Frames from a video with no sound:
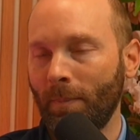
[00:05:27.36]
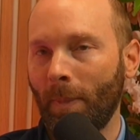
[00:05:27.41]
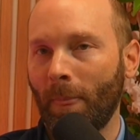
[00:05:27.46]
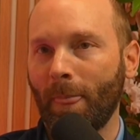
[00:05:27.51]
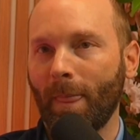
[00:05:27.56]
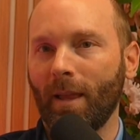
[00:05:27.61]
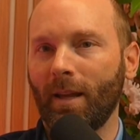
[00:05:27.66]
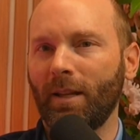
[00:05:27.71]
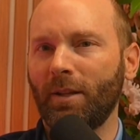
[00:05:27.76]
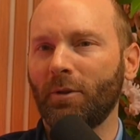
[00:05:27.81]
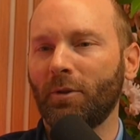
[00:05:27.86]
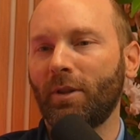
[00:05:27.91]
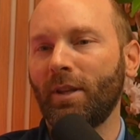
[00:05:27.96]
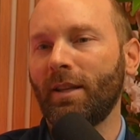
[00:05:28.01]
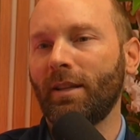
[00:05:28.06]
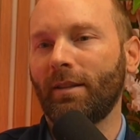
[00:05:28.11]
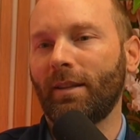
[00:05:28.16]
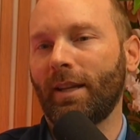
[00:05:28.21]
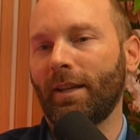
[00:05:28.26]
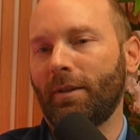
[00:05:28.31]
And you're
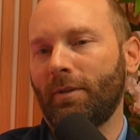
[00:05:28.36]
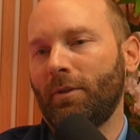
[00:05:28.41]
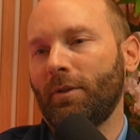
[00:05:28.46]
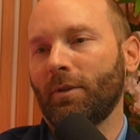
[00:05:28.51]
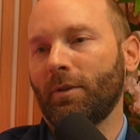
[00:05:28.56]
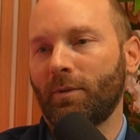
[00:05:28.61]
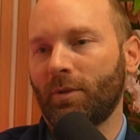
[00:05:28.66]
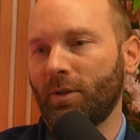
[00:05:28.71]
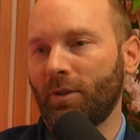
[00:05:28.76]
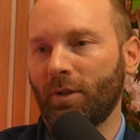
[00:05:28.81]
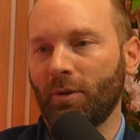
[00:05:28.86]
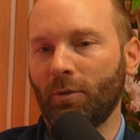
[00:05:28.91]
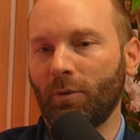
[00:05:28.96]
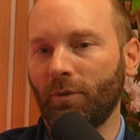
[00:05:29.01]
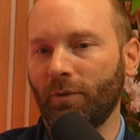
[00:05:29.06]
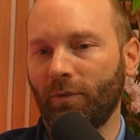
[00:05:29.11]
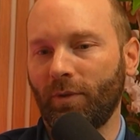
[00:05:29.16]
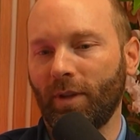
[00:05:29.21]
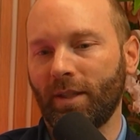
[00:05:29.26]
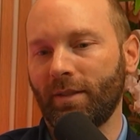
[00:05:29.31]
thinking like, it's just a golden
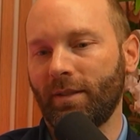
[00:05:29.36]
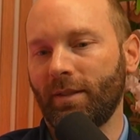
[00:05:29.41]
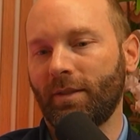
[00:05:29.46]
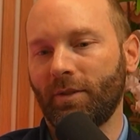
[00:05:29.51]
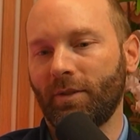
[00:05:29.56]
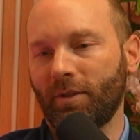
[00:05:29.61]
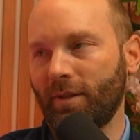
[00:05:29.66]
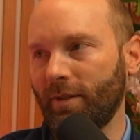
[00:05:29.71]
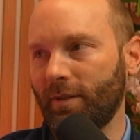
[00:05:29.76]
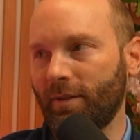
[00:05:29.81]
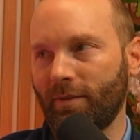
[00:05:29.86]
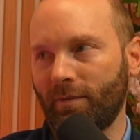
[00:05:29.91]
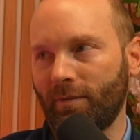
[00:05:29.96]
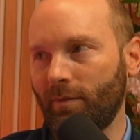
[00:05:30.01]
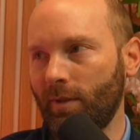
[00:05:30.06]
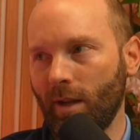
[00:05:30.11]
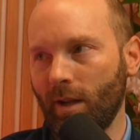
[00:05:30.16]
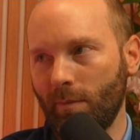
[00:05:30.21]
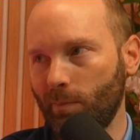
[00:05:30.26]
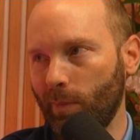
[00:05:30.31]
pheasant. It's just this
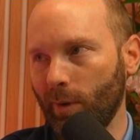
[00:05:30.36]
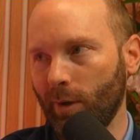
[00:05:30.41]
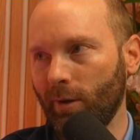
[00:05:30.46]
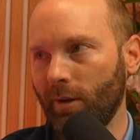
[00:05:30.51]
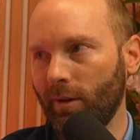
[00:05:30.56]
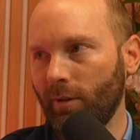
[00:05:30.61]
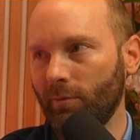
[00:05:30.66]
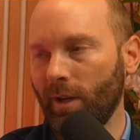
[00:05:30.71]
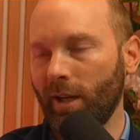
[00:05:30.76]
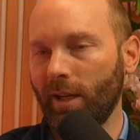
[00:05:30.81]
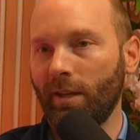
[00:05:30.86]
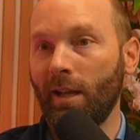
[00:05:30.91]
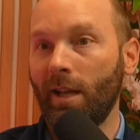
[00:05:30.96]
dumb bird, right?